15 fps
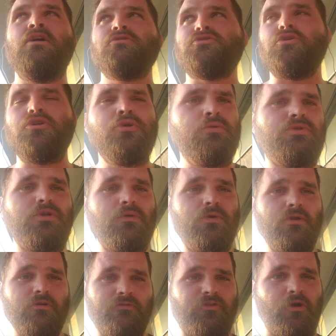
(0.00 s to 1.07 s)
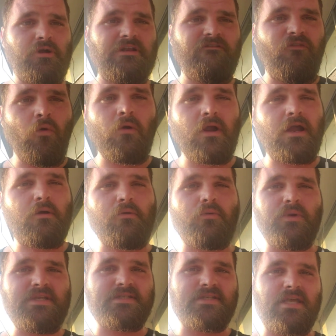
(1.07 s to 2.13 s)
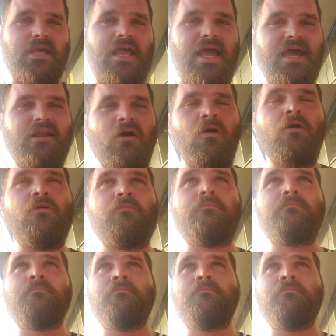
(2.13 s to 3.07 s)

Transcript: So you do your 34-hour reset at home,